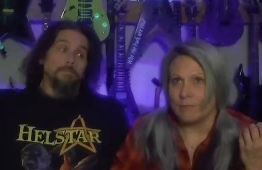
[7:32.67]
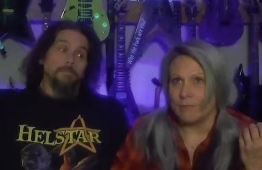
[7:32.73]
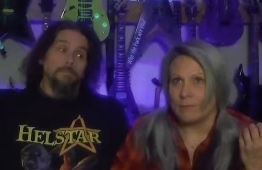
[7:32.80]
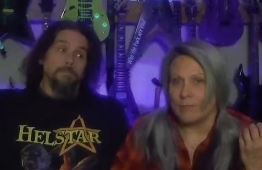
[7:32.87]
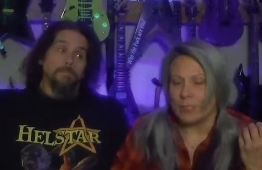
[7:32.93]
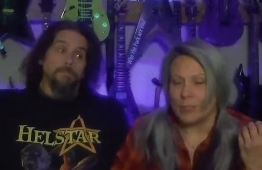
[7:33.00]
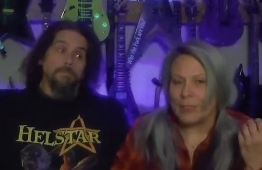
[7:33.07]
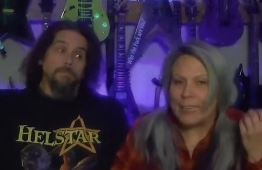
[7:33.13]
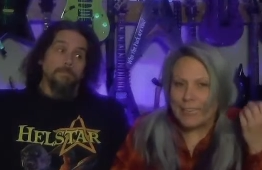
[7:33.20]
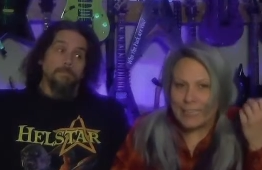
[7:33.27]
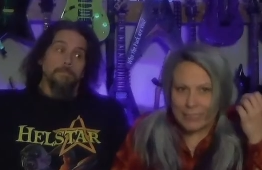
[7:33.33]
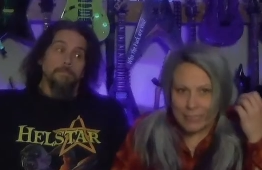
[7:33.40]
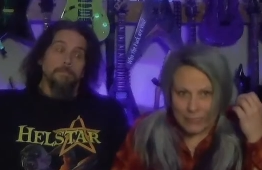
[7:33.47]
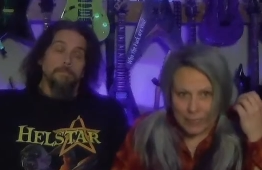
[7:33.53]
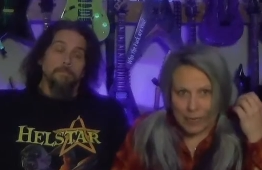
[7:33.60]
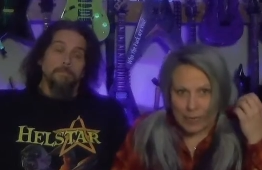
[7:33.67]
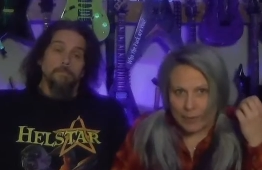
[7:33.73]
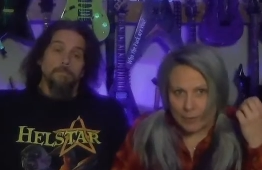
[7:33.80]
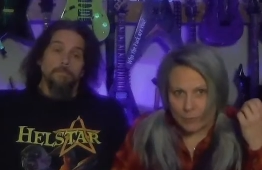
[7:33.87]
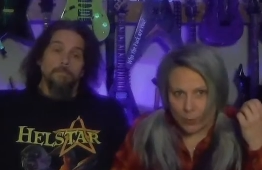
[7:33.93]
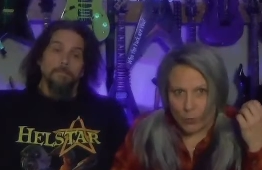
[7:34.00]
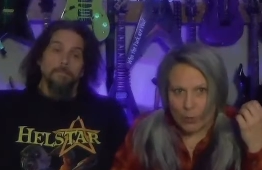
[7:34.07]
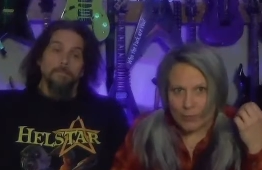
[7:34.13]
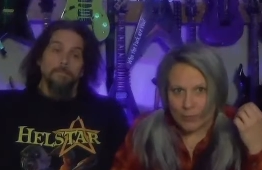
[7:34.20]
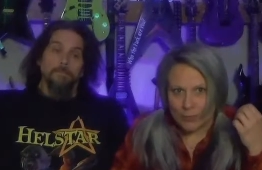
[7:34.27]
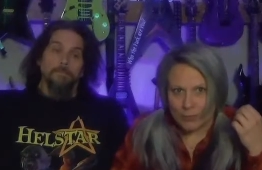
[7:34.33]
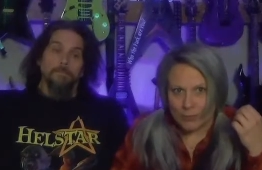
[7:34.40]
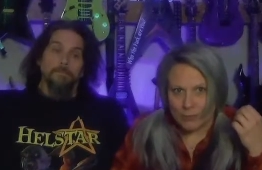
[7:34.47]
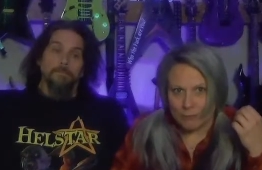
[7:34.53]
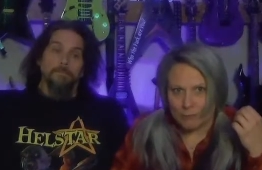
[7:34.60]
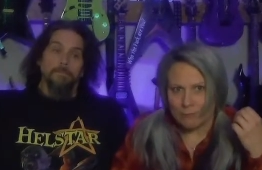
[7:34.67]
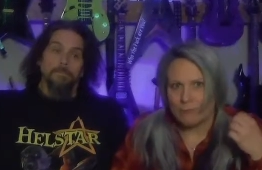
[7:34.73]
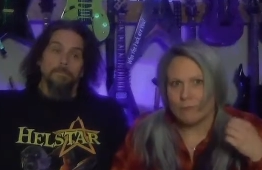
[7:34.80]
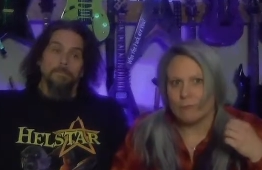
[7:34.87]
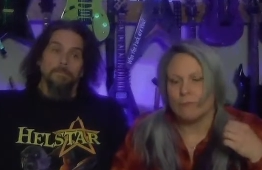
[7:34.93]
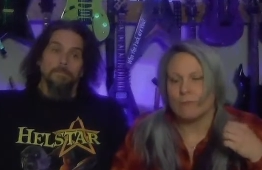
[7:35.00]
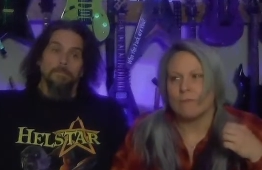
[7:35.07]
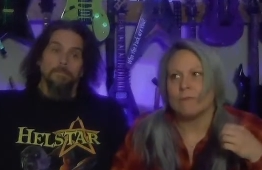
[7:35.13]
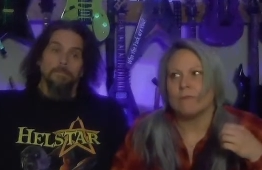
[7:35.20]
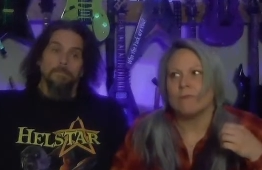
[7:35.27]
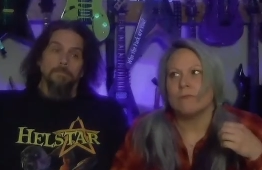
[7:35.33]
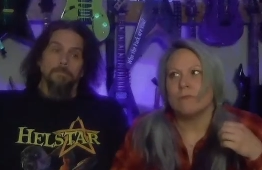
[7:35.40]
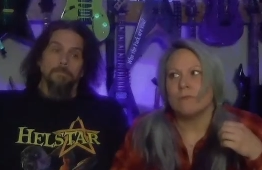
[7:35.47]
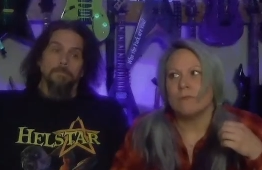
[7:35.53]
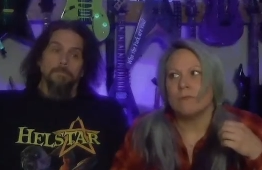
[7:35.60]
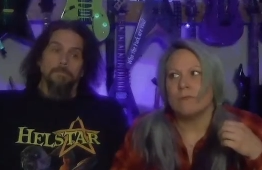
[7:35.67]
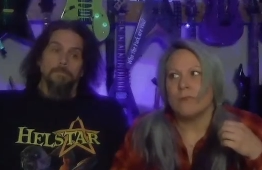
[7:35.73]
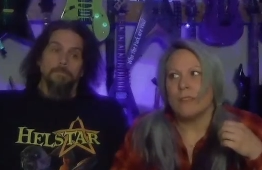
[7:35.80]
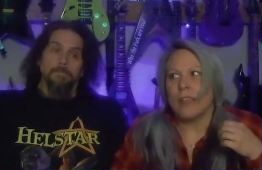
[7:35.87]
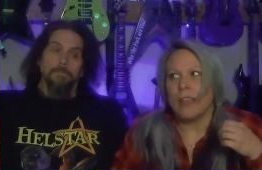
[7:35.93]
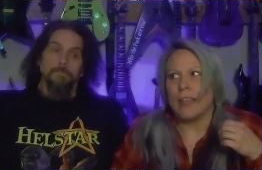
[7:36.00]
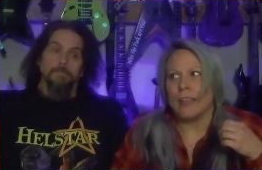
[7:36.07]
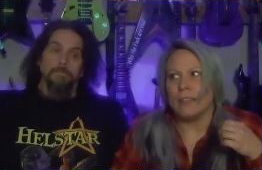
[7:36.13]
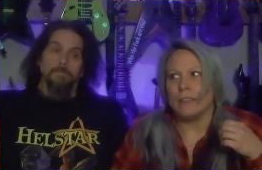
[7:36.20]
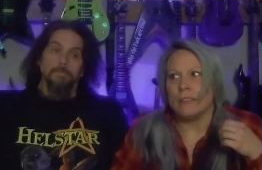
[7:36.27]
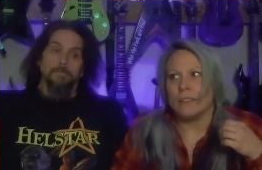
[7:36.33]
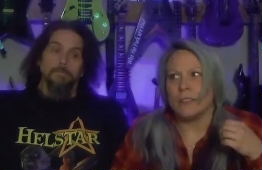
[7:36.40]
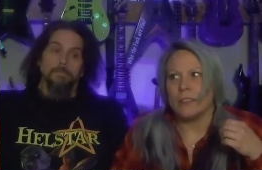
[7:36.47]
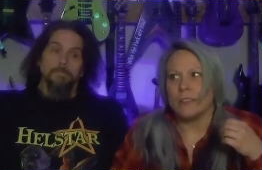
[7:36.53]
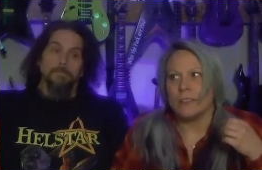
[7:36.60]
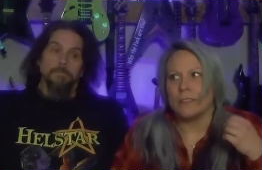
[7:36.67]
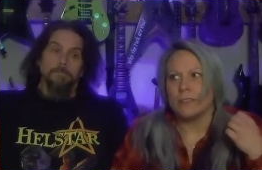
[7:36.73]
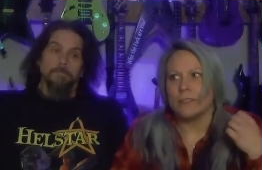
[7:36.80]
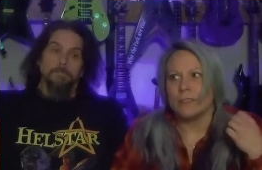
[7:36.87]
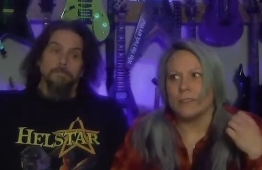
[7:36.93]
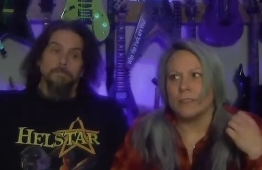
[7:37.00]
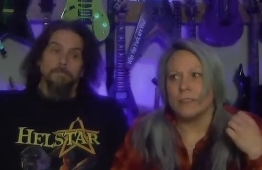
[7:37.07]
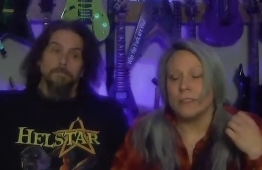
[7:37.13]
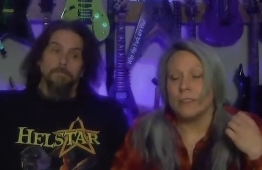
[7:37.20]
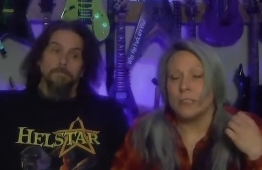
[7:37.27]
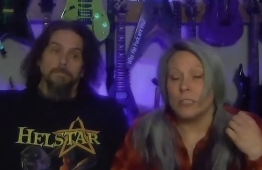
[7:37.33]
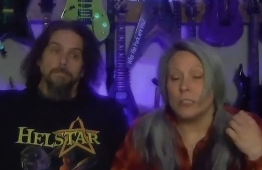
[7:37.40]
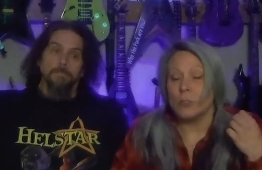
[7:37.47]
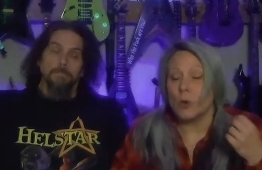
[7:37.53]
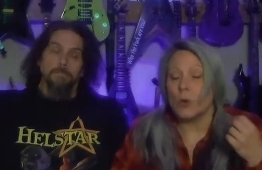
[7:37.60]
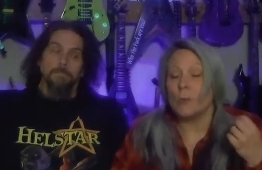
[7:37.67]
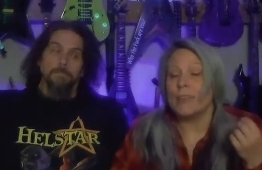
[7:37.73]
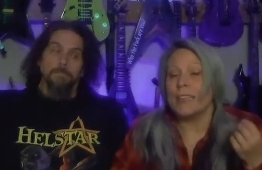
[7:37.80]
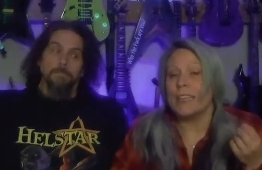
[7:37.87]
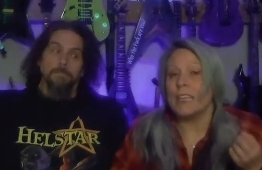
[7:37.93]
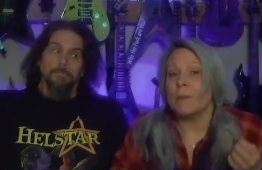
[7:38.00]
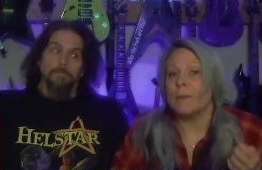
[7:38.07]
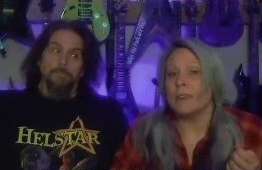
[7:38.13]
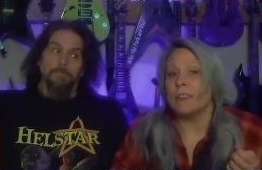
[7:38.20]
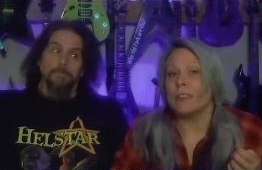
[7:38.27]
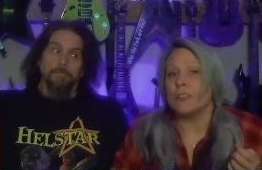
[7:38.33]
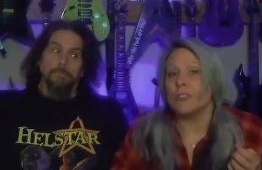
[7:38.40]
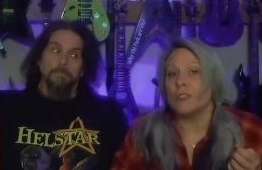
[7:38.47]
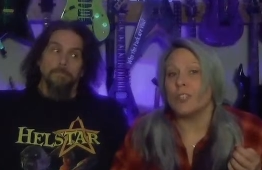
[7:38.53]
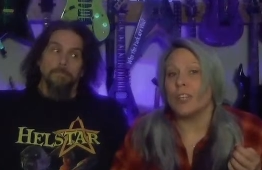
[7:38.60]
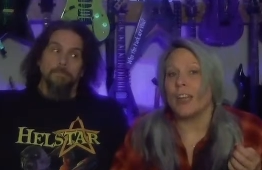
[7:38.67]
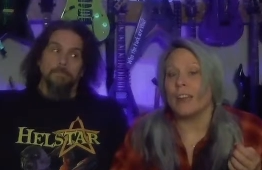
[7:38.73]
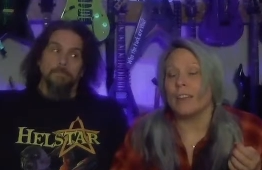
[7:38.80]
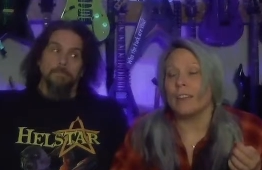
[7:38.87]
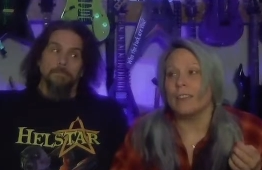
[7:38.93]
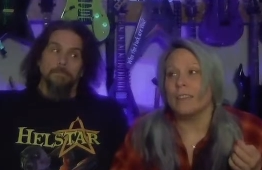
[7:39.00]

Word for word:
Speaker 1: your inside voice, and you normally keep it under check.